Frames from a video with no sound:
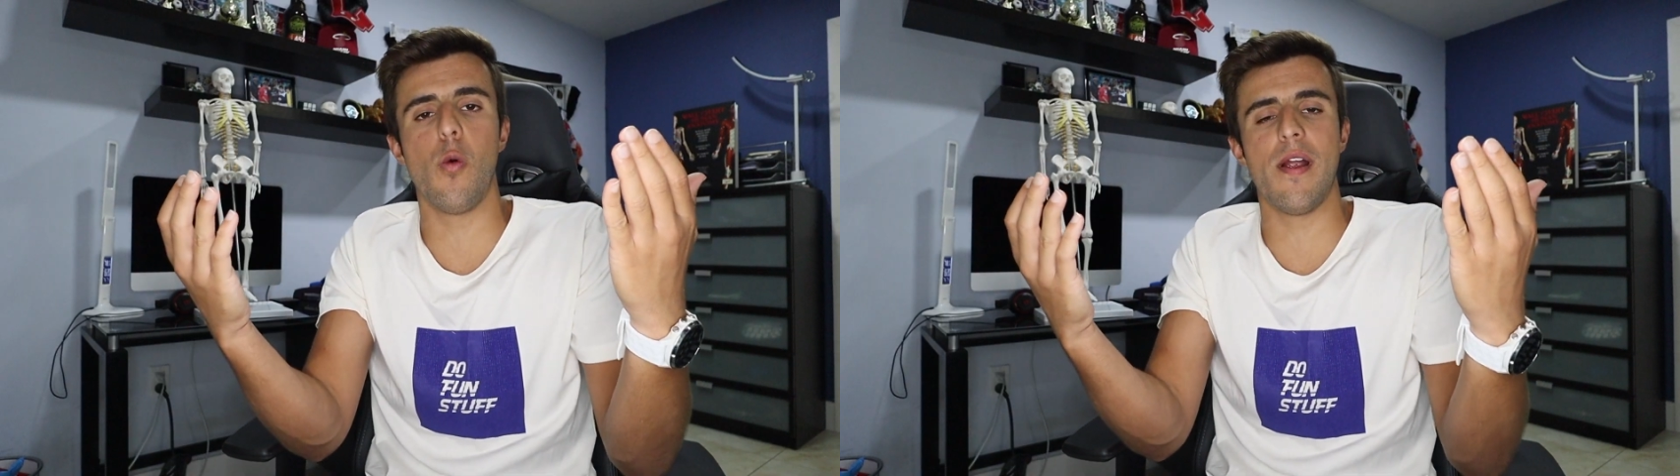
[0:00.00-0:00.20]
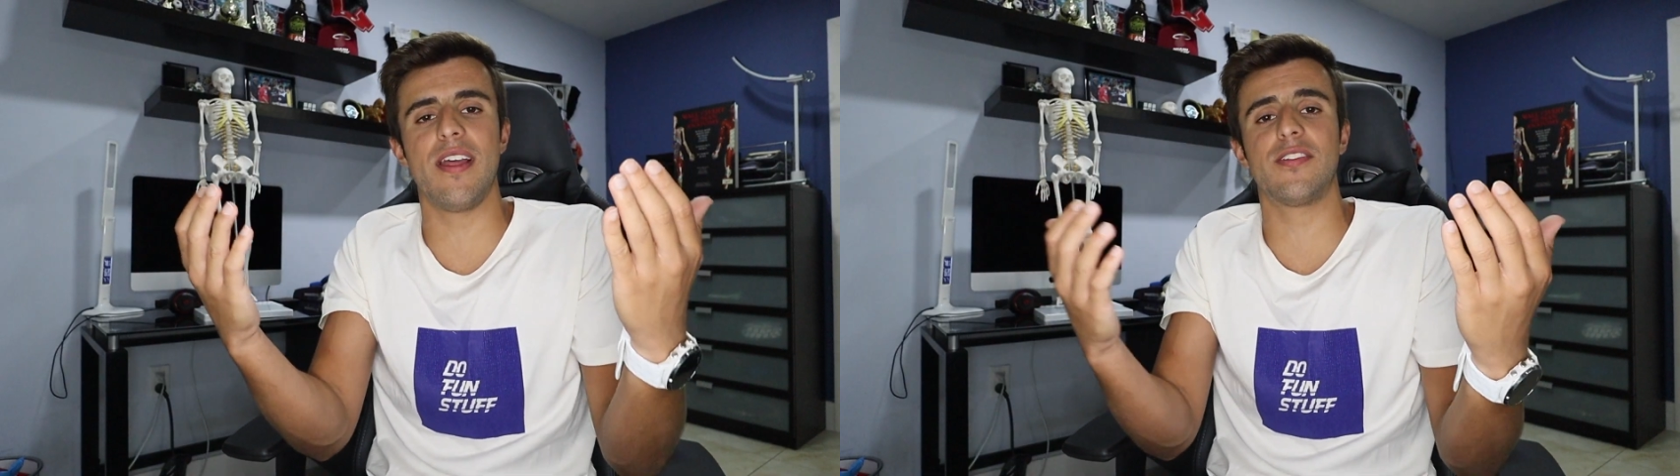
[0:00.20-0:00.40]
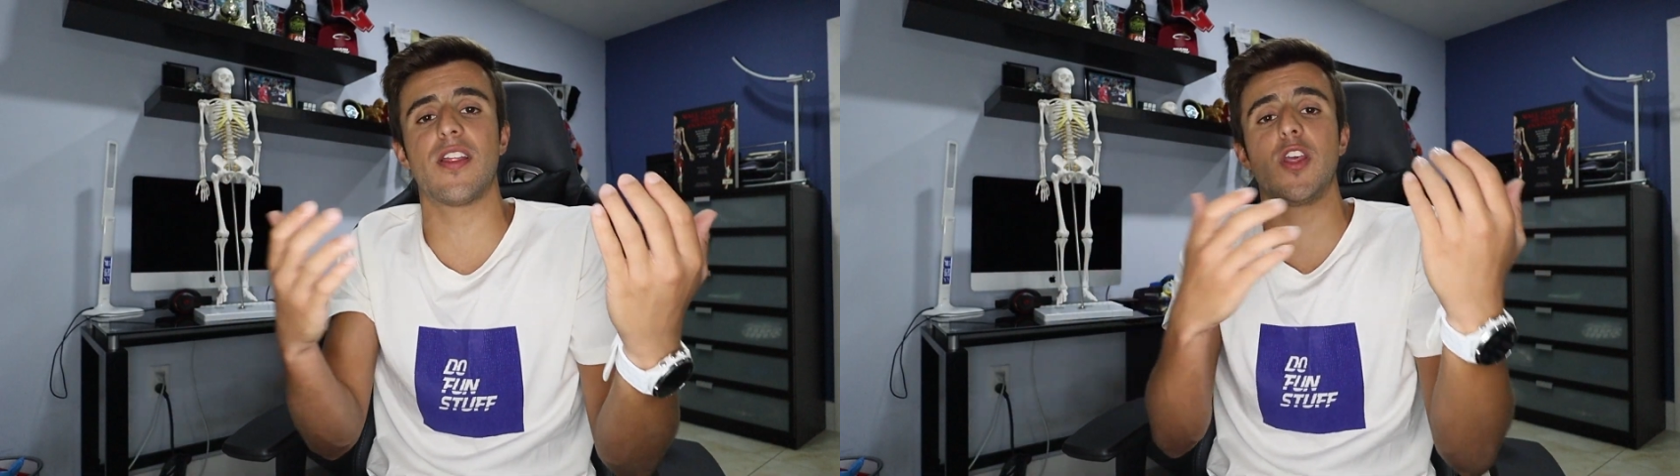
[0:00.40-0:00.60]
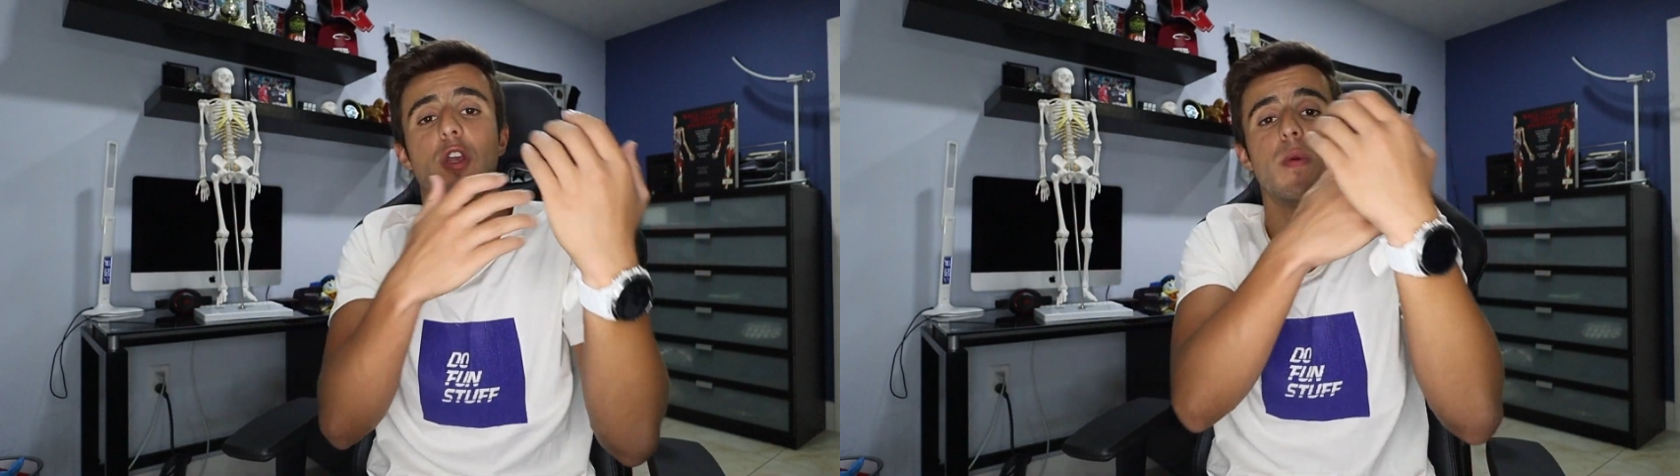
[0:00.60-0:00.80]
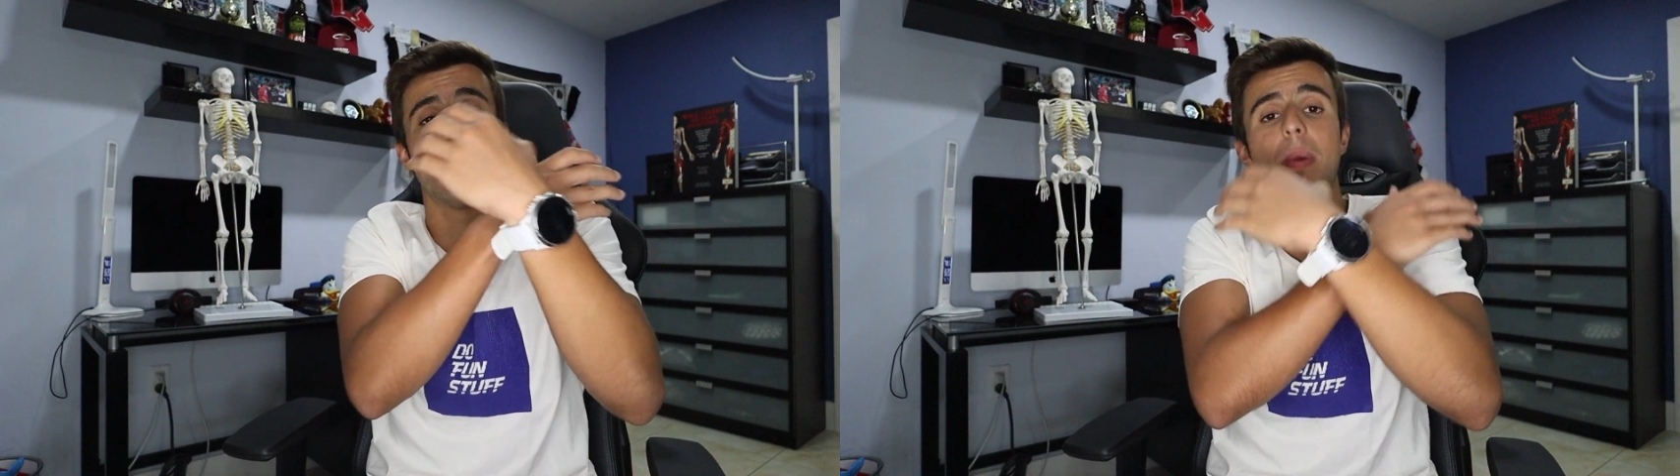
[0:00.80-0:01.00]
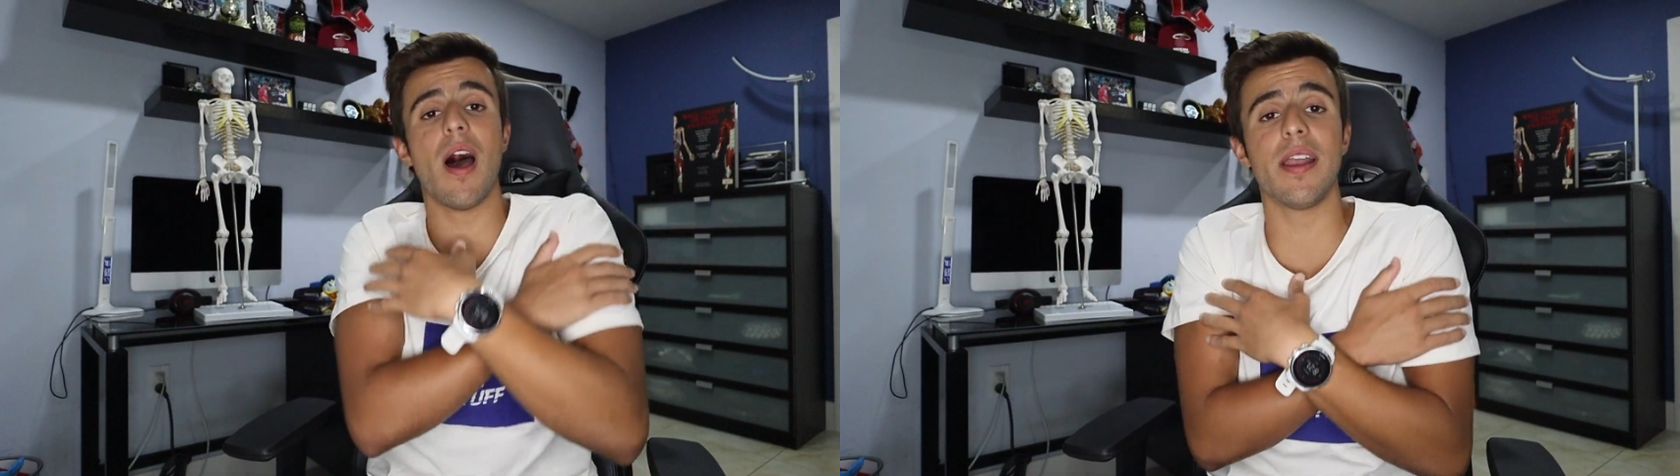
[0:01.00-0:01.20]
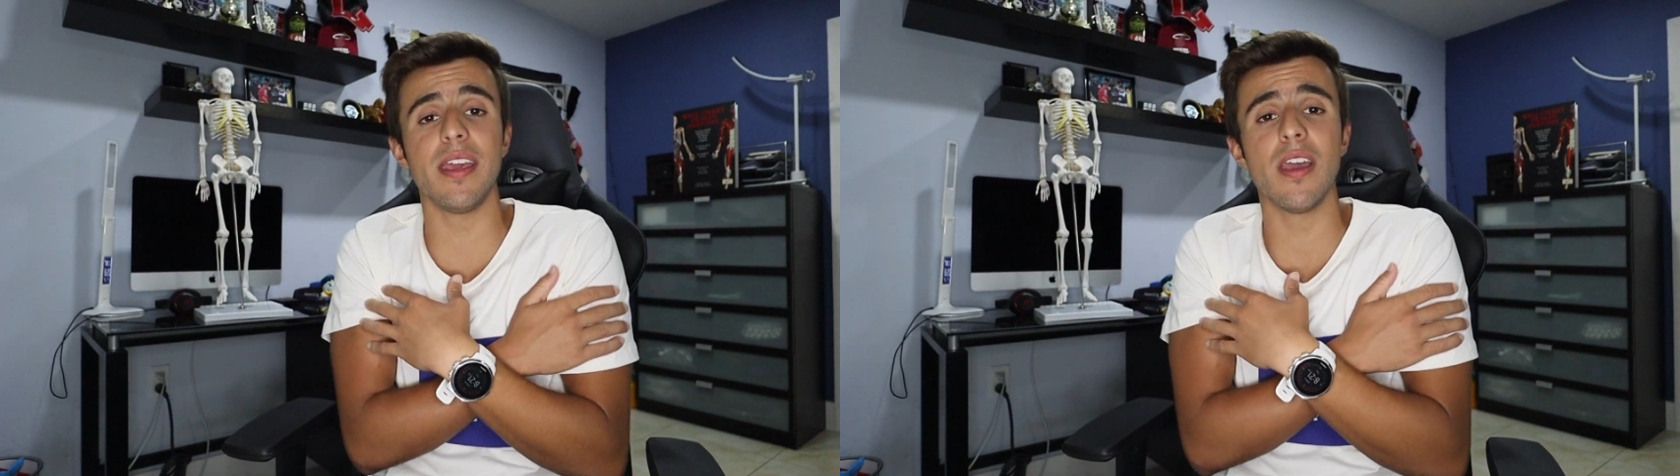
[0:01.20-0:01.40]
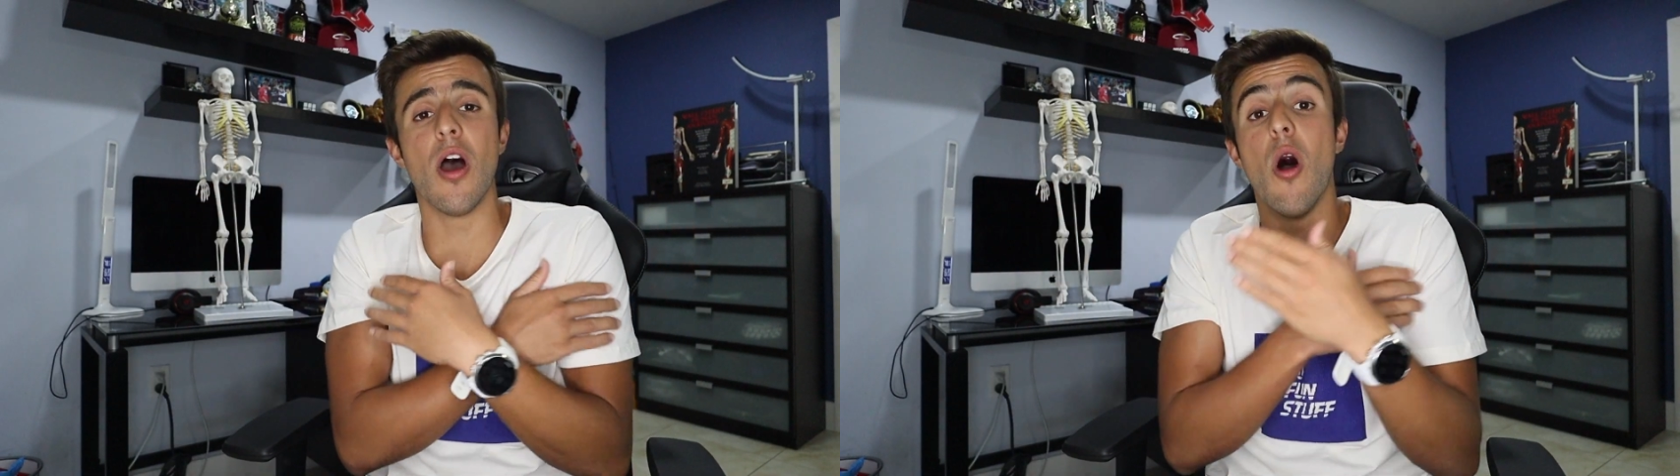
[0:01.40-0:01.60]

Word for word: where it is on the human body?